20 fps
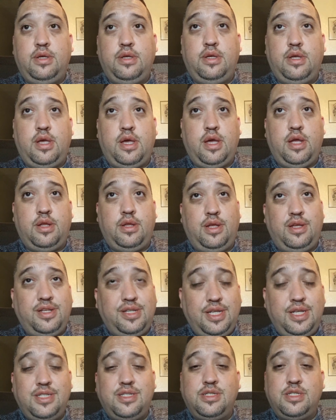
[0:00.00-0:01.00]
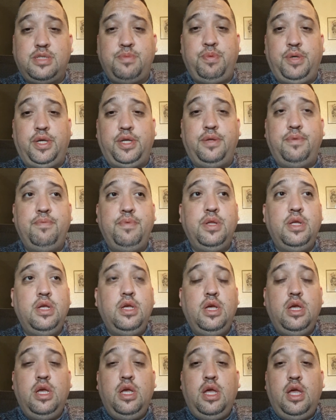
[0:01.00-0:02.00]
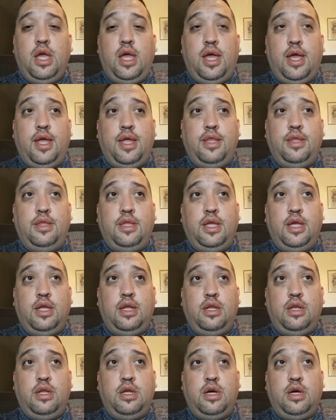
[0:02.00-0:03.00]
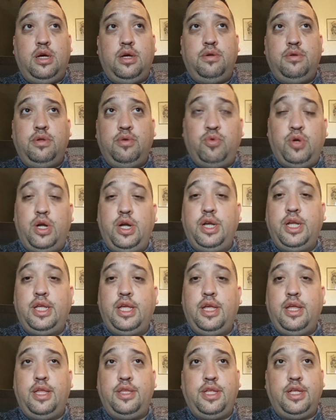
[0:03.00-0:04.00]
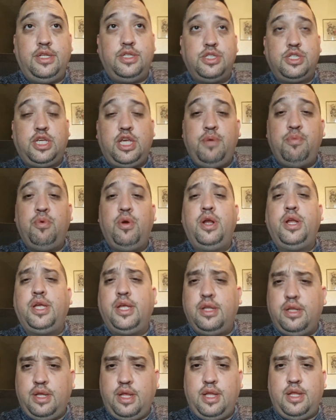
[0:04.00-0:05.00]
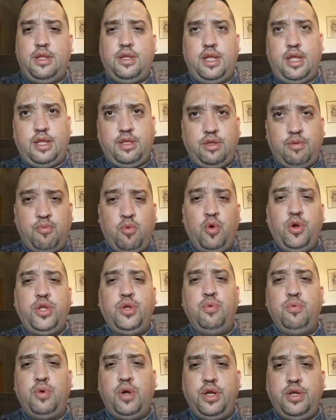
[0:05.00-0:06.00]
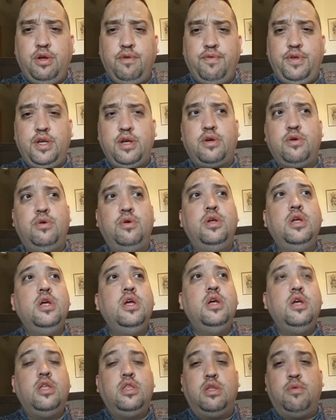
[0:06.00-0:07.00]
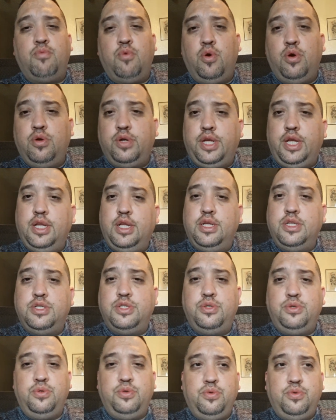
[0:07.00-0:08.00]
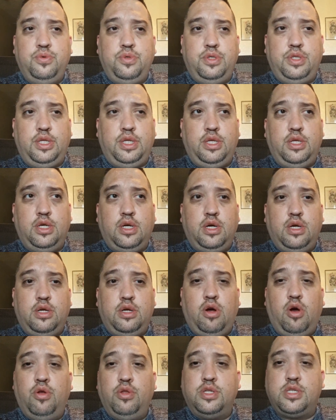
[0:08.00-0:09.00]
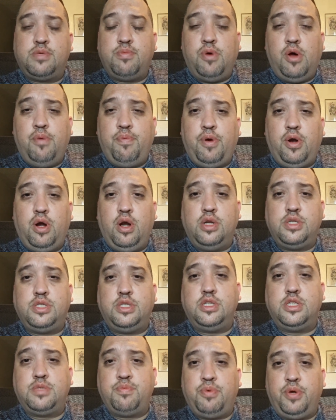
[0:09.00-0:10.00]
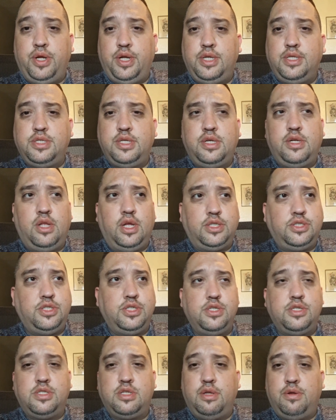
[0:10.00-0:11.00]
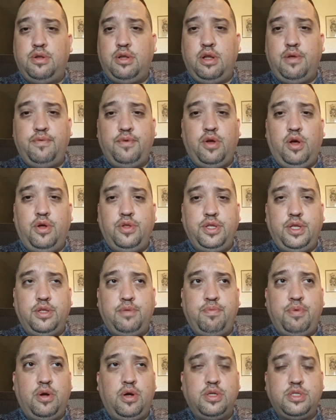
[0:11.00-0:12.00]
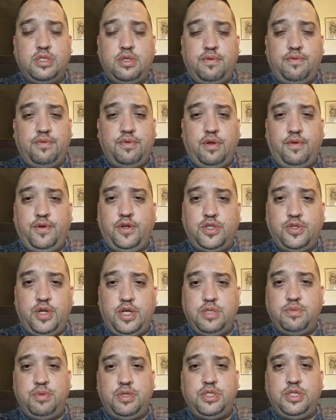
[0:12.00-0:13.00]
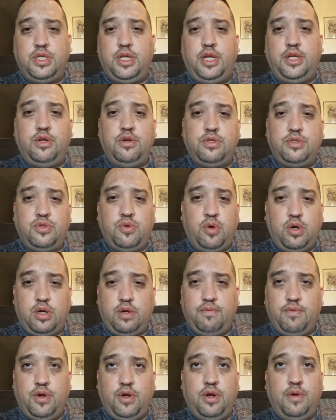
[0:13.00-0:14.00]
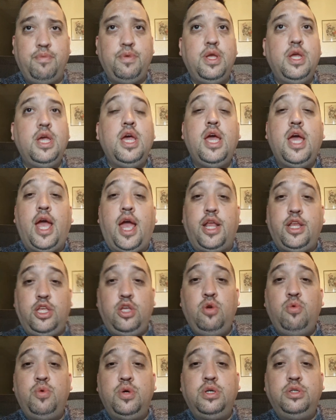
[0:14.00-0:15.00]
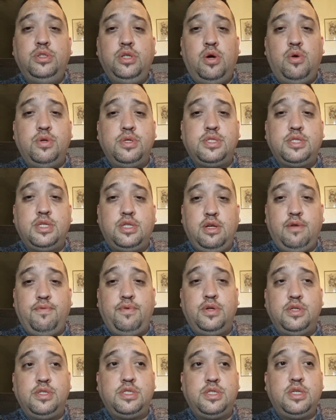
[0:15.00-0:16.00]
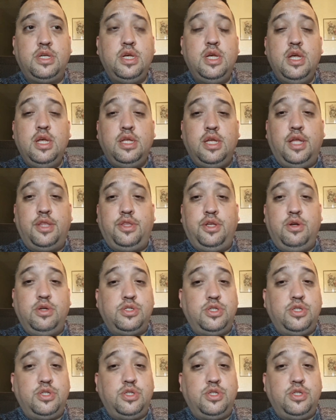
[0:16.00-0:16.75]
at a decent speed, and then run it again, and then just keep running it. And the more you run your vehicle, the more it'll get into the all the small parts and the springs and clutches and all the other parts of your transmission and your torque converter. And you will notice the difference that there is